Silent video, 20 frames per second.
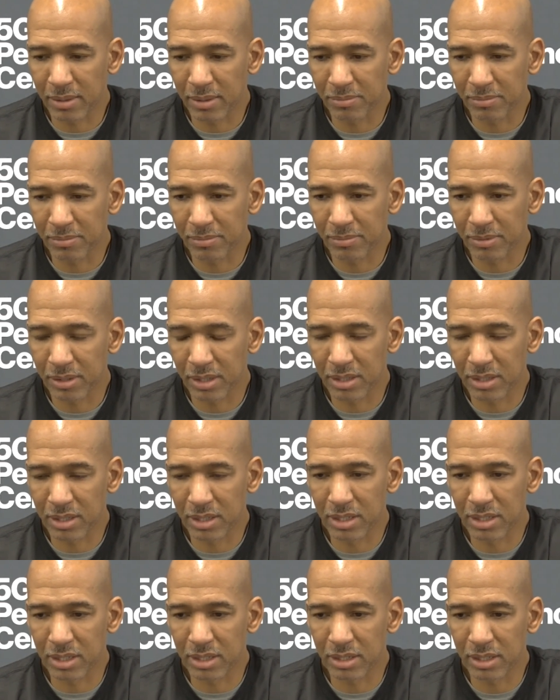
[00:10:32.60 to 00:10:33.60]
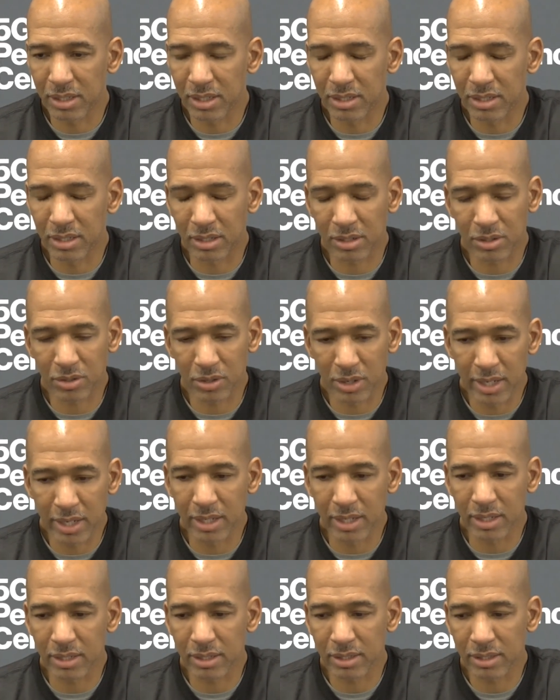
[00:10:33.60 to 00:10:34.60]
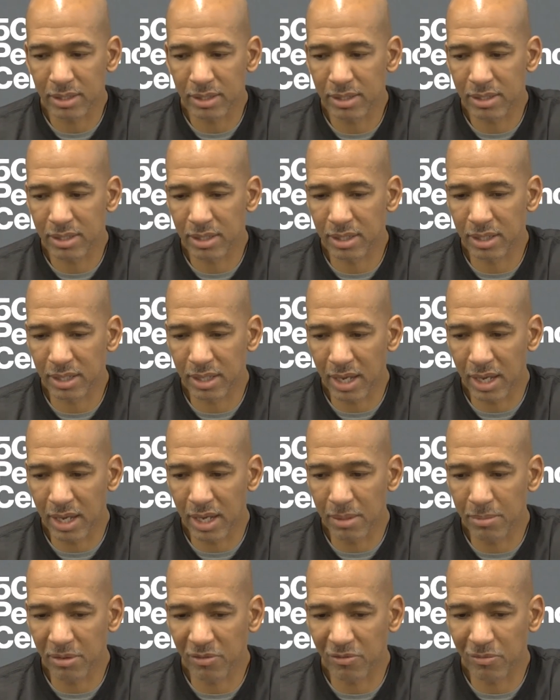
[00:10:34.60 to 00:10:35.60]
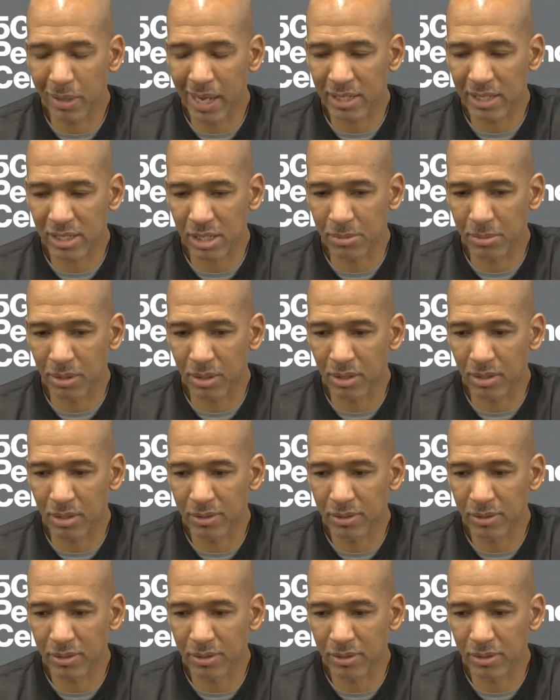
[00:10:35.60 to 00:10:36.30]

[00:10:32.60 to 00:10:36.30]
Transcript: because he's a credit to the game of basketball.